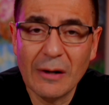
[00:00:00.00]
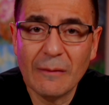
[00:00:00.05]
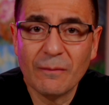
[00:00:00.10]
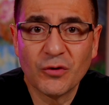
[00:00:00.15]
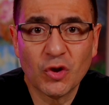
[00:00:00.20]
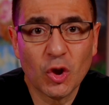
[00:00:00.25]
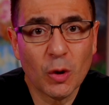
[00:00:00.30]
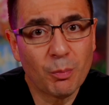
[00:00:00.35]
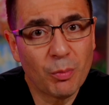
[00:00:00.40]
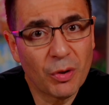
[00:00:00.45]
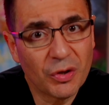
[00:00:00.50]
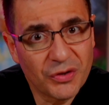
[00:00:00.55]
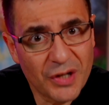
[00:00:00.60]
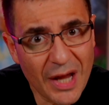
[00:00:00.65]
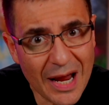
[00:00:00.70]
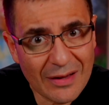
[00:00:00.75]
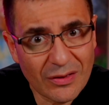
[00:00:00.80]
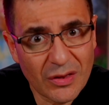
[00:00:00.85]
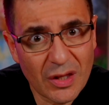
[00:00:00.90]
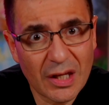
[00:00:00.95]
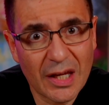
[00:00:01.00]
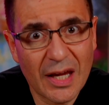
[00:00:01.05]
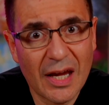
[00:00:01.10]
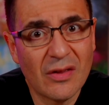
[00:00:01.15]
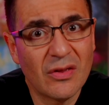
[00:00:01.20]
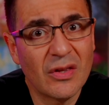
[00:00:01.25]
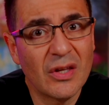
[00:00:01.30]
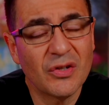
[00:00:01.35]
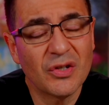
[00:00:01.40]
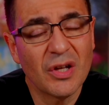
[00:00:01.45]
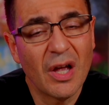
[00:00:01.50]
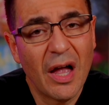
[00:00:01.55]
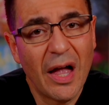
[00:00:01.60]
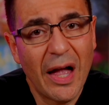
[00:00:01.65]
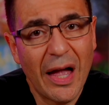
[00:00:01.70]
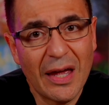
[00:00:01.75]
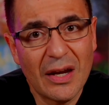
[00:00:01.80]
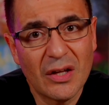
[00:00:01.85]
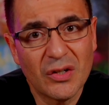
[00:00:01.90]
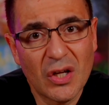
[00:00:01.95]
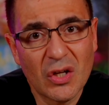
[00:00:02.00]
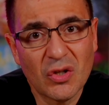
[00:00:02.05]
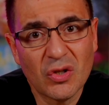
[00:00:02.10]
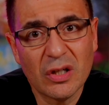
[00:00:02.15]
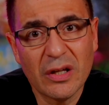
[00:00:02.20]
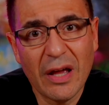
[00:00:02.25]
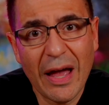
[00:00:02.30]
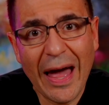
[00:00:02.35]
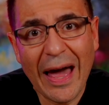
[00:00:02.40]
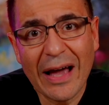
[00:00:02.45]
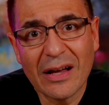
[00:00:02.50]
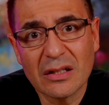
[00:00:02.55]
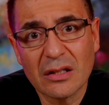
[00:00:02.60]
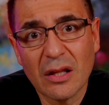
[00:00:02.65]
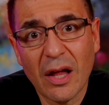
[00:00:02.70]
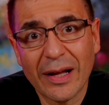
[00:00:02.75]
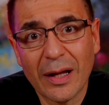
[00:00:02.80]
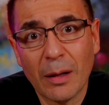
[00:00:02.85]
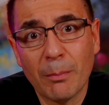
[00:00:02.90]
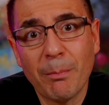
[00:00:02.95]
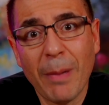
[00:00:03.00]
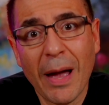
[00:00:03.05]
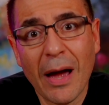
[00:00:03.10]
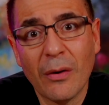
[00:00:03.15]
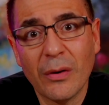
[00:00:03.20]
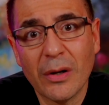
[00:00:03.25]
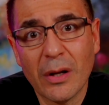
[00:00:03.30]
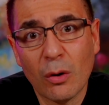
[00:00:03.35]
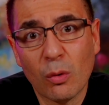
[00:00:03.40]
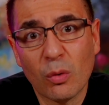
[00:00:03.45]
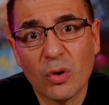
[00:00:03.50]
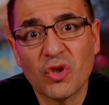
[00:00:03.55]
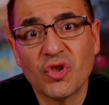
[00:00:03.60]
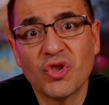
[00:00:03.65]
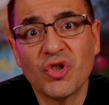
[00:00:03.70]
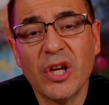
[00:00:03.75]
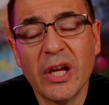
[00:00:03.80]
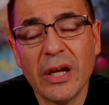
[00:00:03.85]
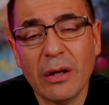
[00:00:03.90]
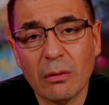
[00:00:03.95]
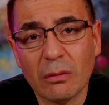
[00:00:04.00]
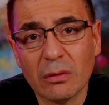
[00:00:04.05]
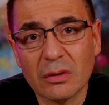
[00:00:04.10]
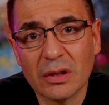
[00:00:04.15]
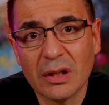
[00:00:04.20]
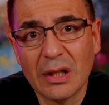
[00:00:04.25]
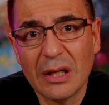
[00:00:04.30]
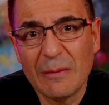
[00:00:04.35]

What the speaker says: to protect the kidneys and essentially acts like a barrier or a shield